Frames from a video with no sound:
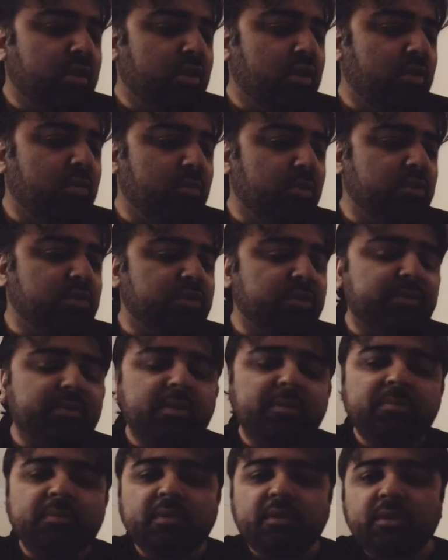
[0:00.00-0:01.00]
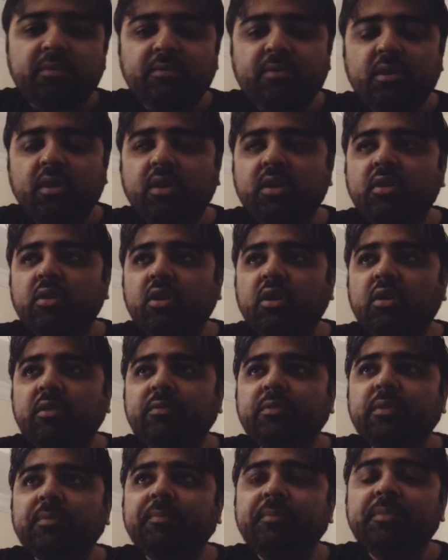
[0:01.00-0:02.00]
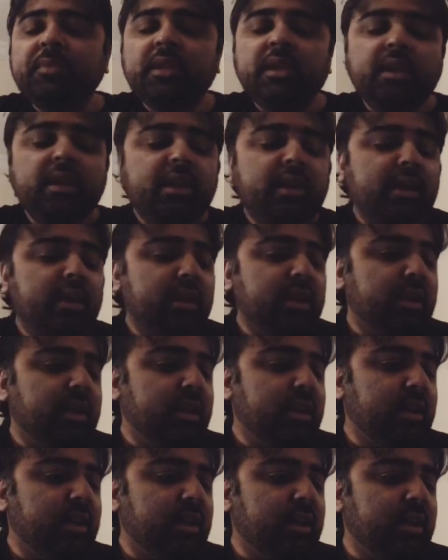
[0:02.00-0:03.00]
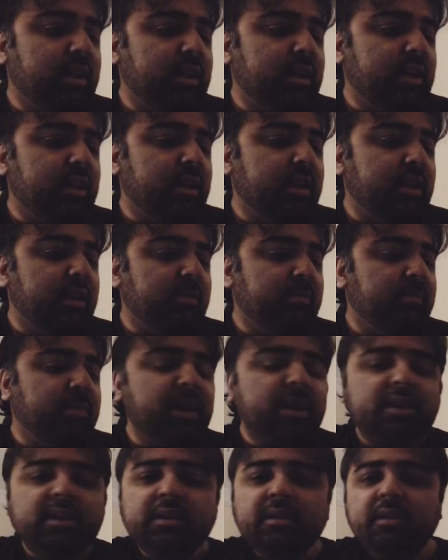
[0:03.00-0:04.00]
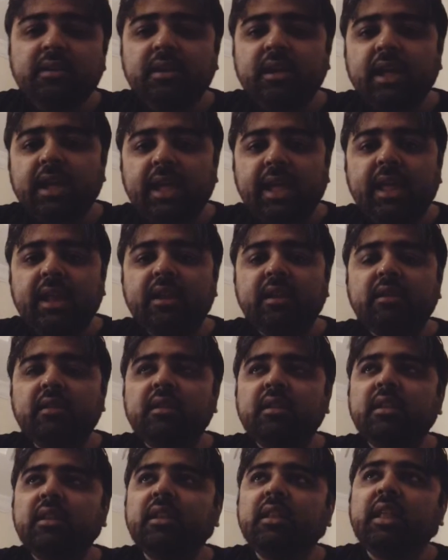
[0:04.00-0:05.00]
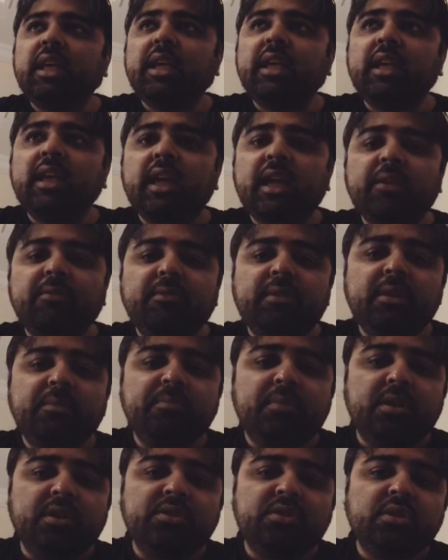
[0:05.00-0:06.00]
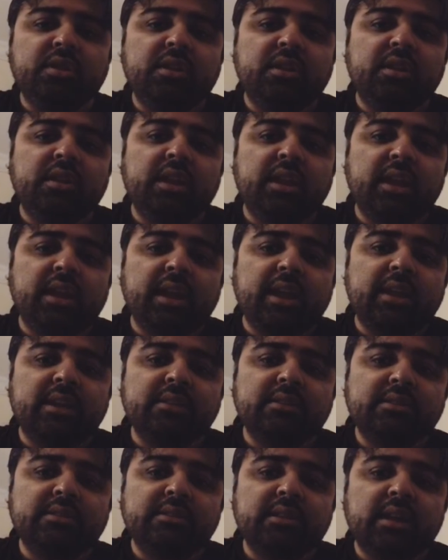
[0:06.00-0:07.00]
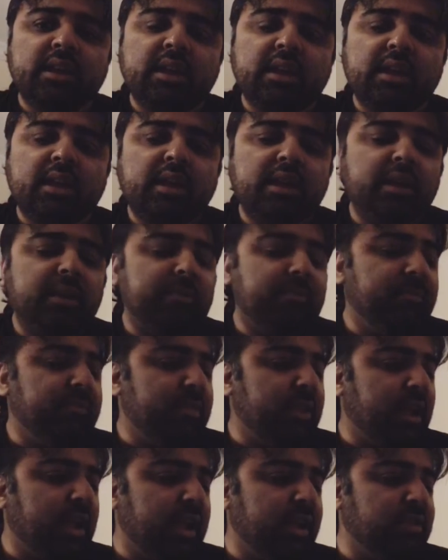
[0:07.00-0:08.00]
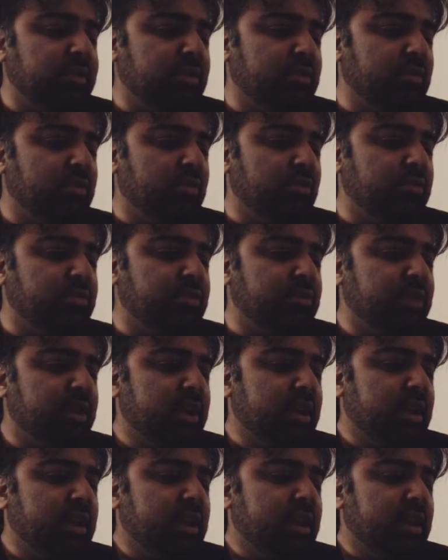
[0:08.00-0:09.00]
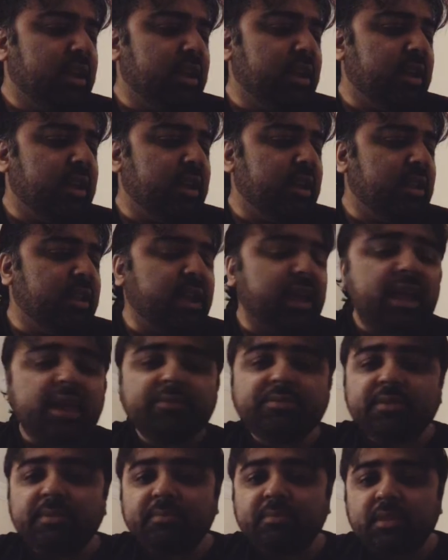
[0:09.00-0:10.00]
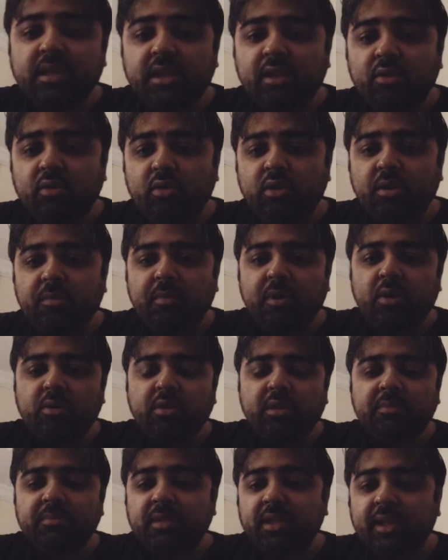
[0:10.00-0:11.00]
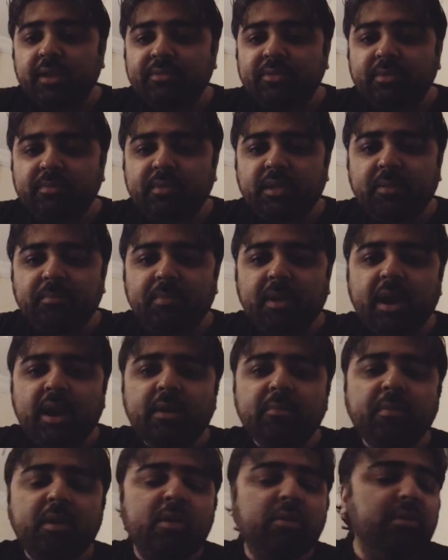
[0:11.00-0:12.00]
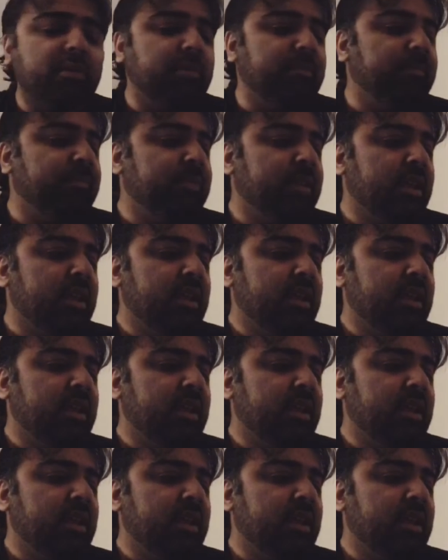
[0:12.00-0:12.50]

or most of them, if not all of them. But again, like every person, he has highs and lows. They have something good about them, they have something bad about them.